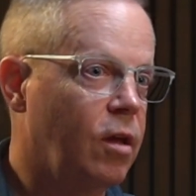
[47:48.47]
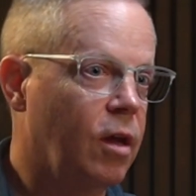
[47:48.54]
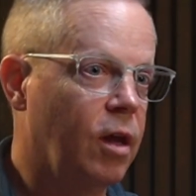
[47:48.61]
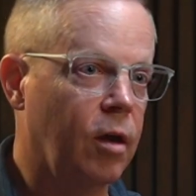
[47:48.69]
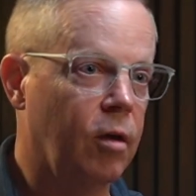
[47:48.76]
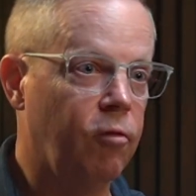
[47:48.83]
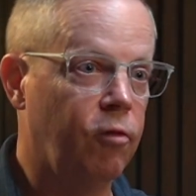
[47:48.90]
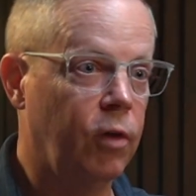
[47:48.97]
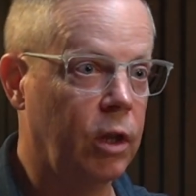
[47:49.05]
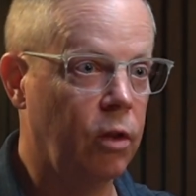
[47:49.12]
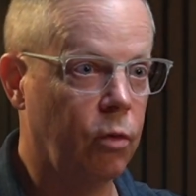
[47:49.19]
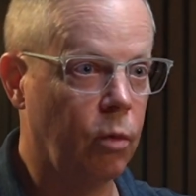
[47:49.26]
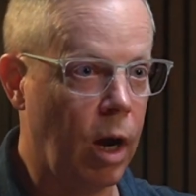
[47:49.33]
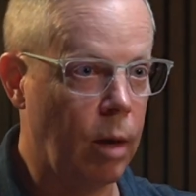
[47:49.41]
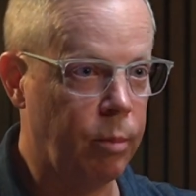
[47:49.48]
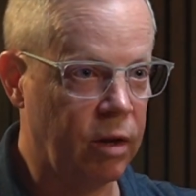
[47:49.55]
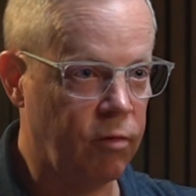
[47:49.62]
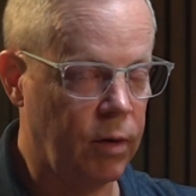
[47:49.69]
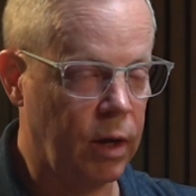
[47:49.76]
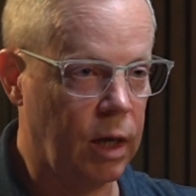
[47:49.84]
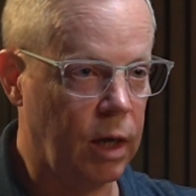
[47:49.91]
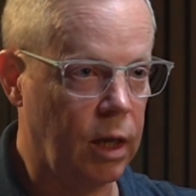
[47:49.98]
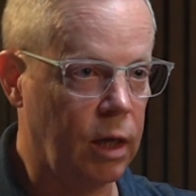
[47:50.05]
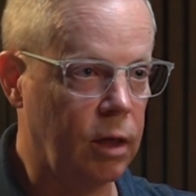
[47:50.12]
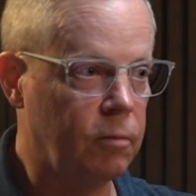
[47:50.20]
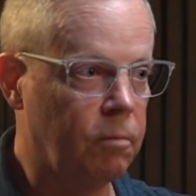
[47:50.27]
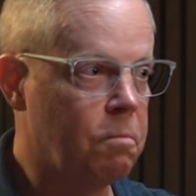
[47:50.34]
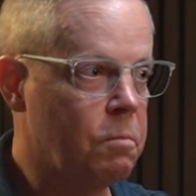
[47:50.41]
philanthropic
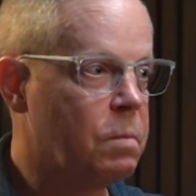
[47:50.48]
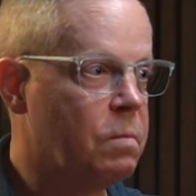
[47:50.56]
funding,